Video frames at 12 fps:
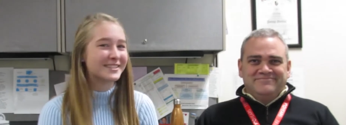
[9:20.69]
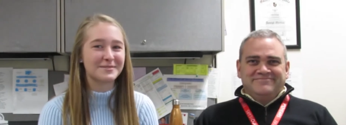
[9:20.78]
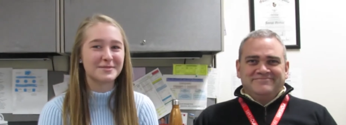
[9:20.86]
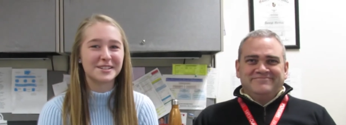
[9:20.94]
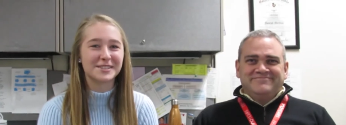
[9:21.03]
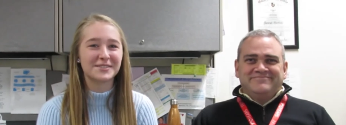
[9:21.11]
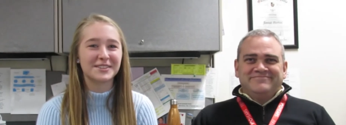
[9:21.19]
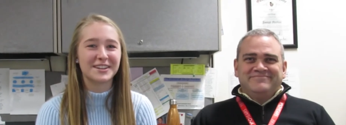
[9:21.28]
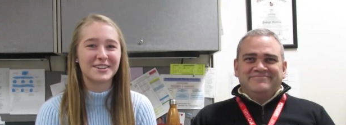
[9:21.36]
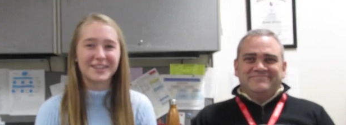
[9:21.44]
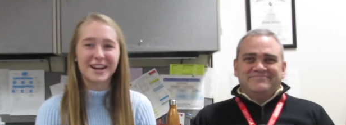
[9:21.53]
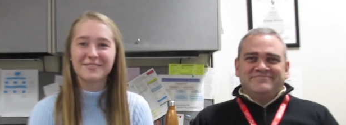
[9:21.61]
Speaker 1: the principal
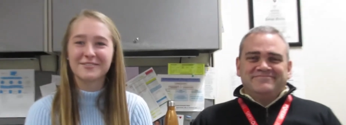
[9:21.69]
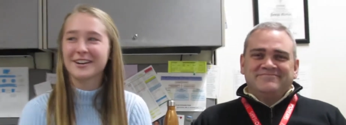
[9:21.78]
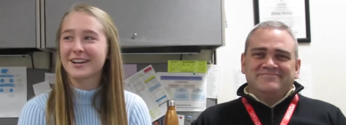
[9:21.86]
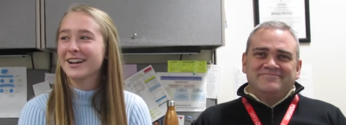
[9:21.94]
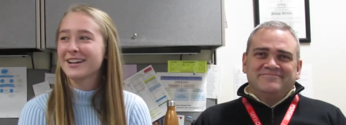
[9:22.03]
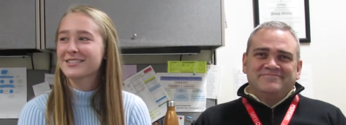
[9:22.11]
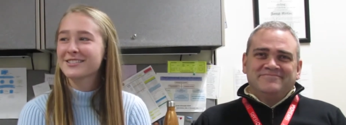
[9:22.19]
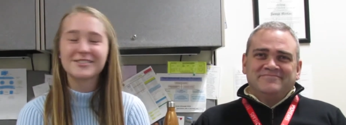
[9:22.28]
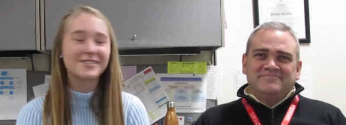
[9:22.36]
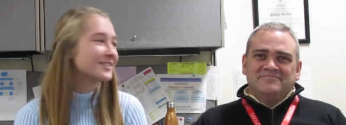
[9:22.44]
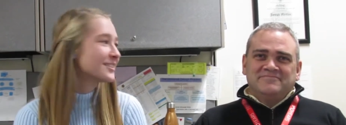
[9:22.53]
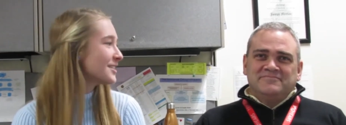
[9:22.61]
at Oconomowoc High
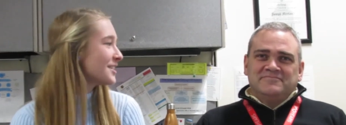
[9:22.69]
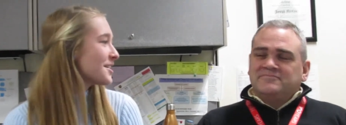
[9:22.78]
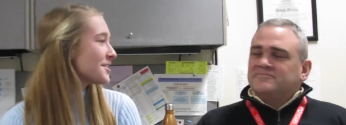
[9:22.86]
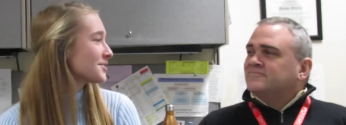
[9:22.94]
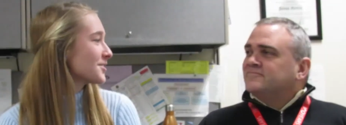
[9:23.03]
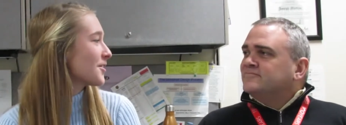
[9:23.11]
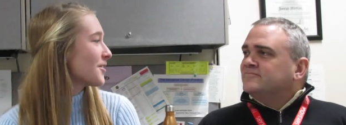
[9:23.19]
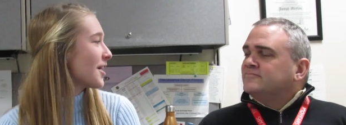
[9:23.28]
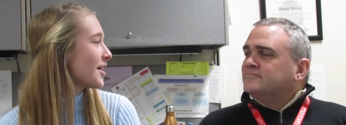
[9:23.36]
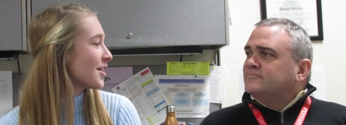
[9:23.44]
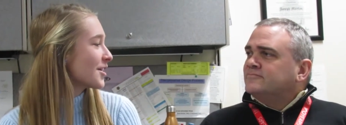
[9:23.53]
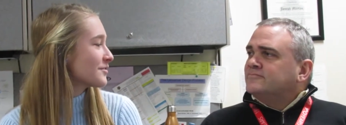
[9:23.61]
School. So, how
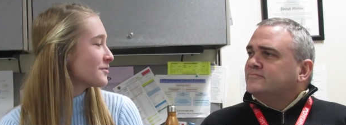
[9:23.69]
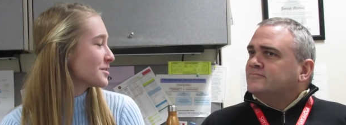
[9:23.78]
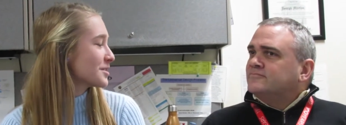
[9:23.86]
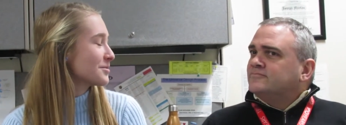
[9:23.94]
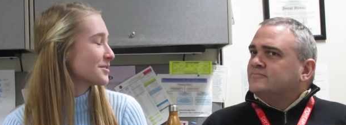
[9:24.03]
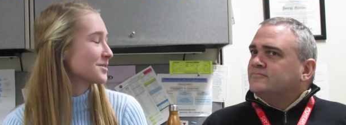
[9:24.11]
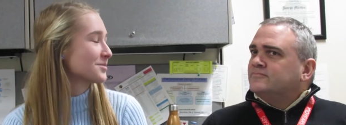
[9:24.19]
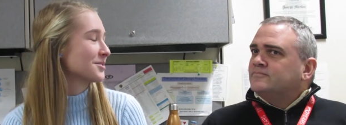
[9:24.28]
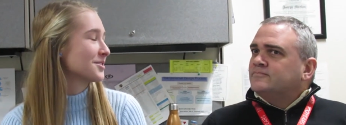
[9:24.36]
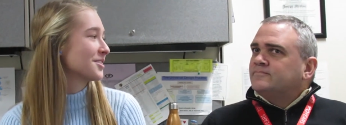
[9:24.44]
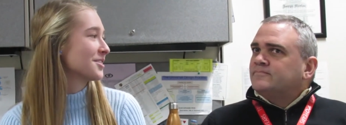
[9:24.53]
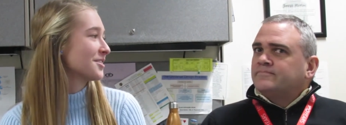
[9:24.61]
long have you been a principal
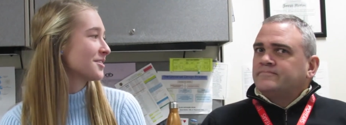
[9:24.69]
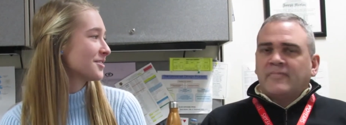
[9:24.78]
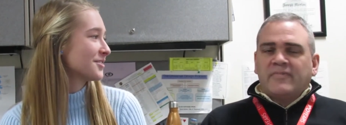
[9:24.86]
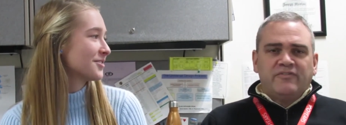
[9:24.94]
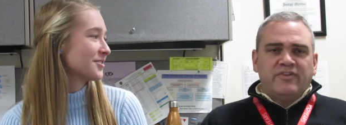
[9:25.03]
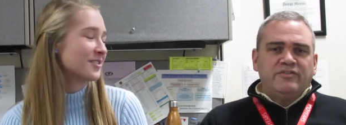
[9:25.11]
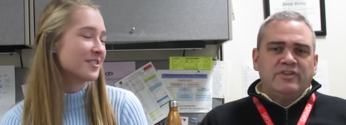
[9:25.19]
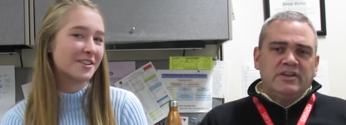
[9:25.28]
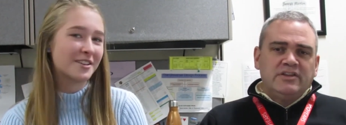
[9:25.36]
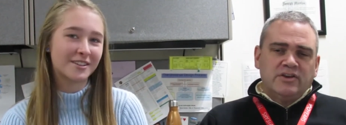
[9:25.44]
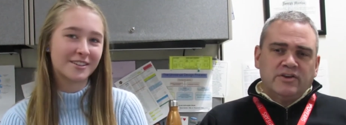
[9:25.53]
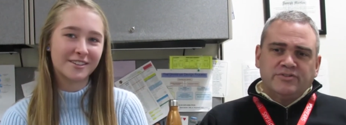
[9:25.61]
here?
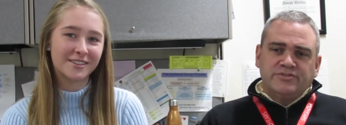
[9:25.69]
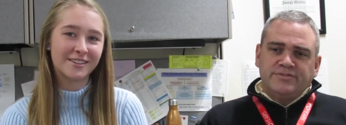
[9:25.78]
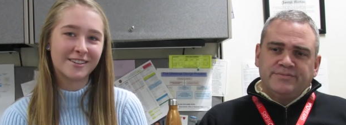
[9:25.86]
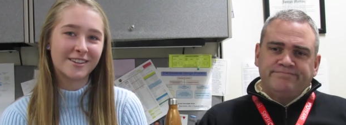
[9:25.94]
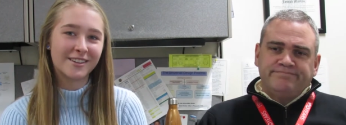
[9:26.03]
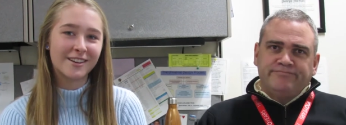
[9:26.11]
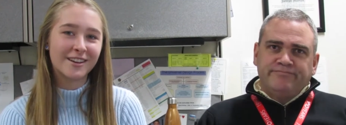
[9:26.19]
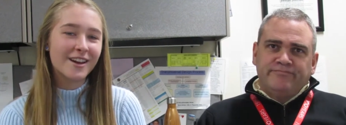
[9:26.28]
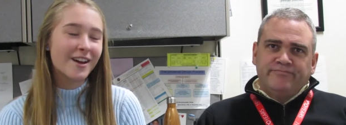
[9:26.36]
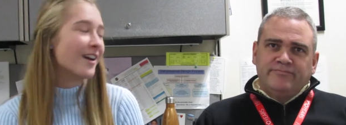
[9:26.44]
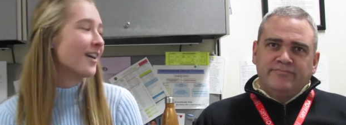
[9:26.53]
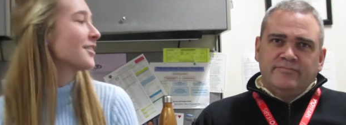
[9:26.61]
15 years.
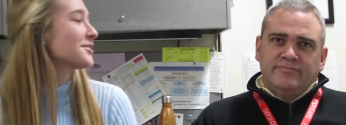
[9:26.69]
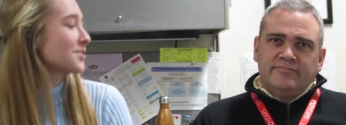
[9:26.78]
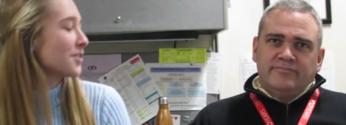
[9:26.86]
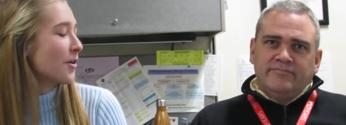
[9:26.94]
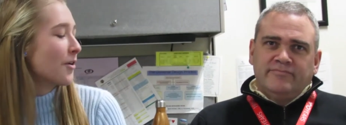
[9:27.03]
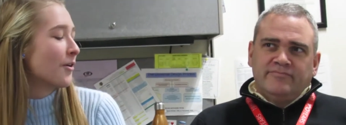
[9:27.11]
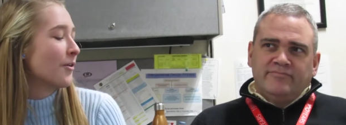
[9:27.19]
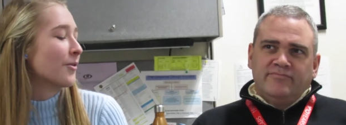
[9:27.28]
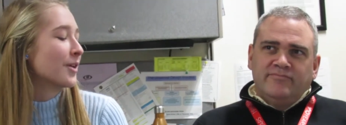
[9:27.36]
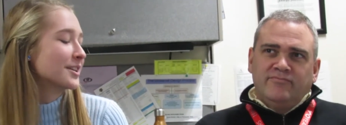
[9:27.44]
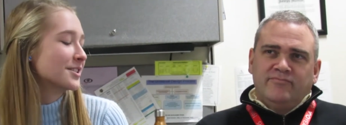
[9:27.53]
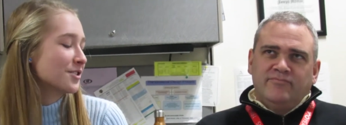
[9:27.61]
So,
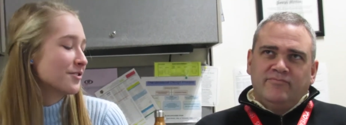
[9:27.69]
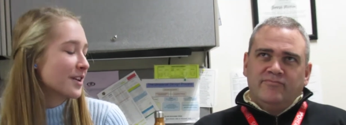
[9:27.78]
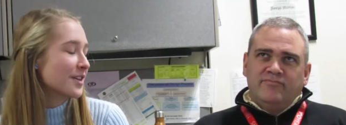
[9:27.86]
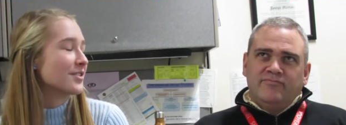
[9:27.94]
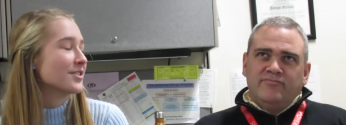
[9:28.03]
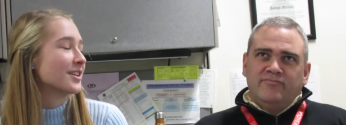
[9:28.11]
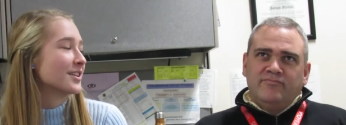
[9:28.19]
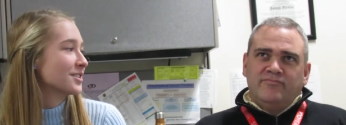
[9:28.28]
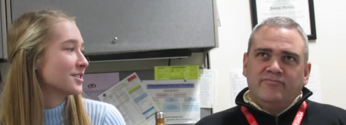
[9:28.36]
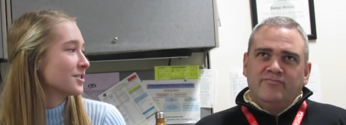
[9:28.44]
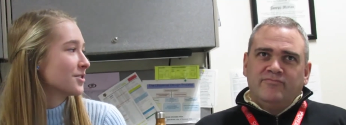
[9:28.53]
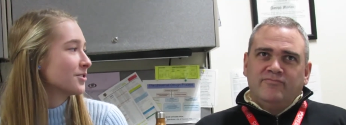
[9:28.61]
what is your favorite thing to
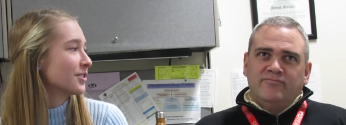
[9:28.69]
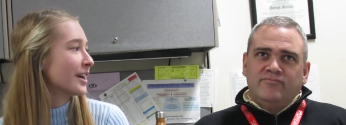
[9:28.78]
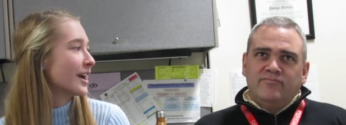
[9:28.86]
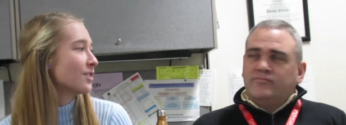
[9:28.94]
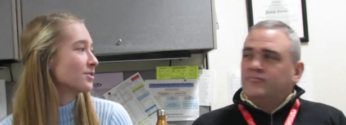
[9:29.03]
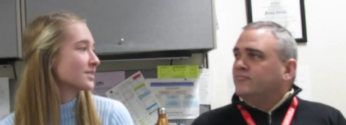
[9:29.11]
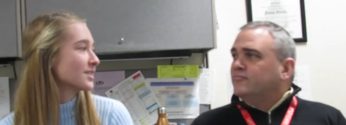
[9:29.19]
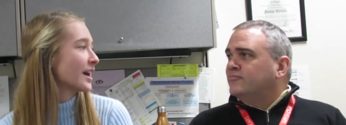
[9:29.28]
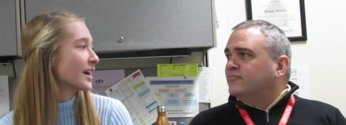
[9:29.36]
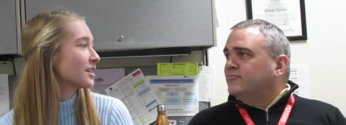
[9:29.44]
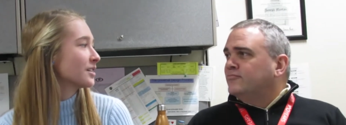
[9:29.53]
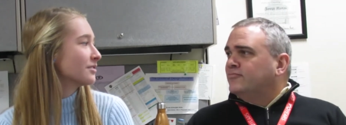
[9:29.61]
do, like
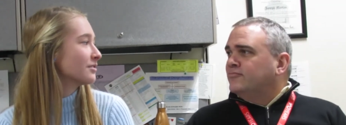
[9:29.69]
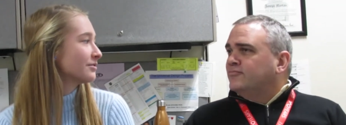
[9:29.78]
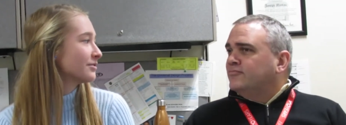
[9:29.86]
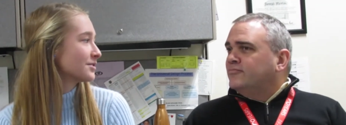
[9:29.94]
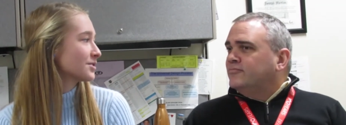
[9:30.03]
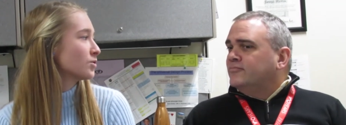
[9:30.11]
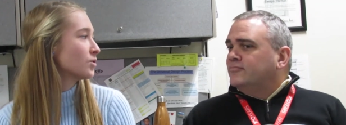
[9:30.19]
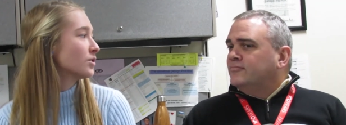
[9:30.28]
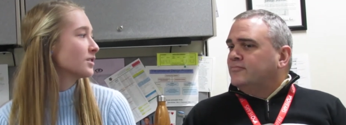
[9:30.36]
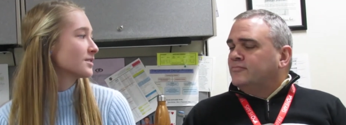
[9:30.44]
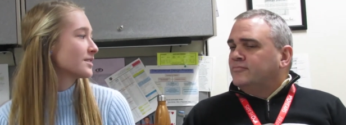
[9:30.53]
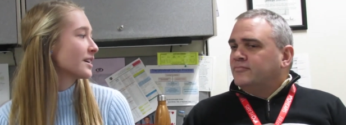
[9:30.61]
outside of school,
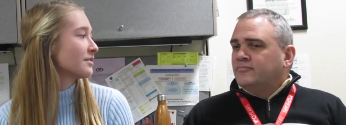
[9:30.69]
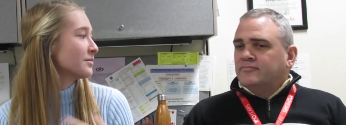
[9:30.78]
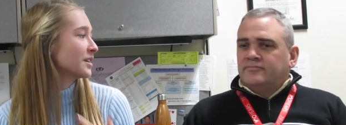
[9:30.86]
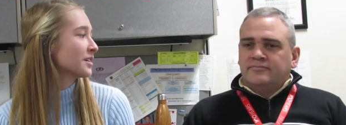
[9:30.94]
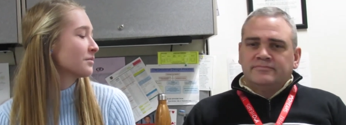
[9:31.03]
outside of being